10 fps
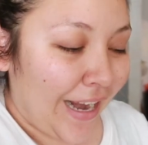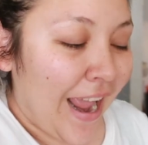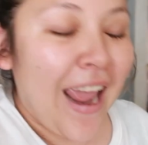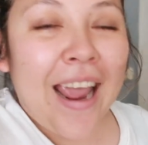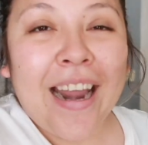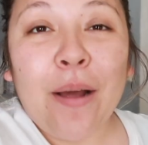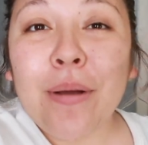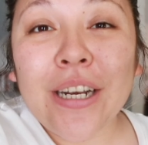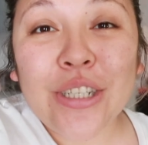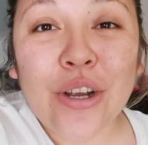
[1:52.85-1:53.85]
And I'm
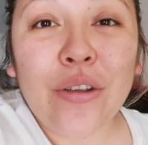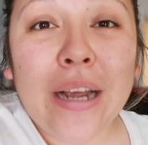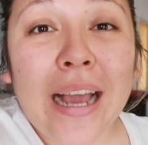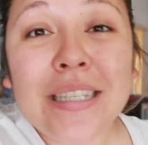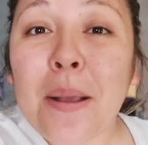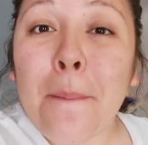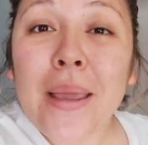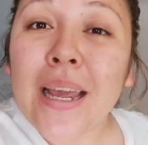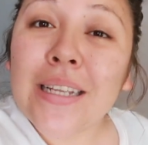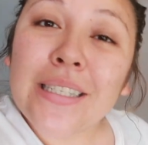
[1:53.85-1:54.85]
going to show you guys
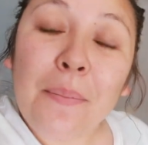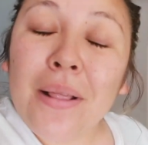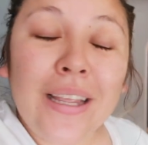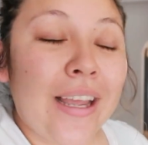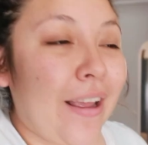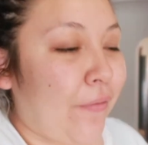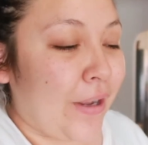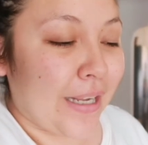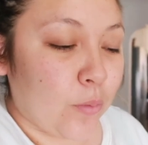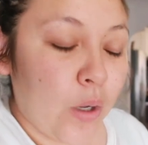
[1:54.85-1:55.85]
me assembling it if
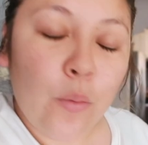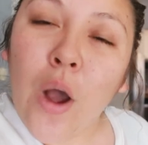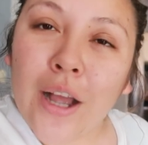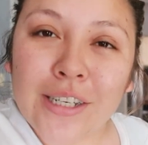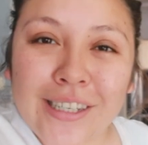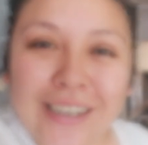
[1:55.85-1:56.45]
you guys want to watch.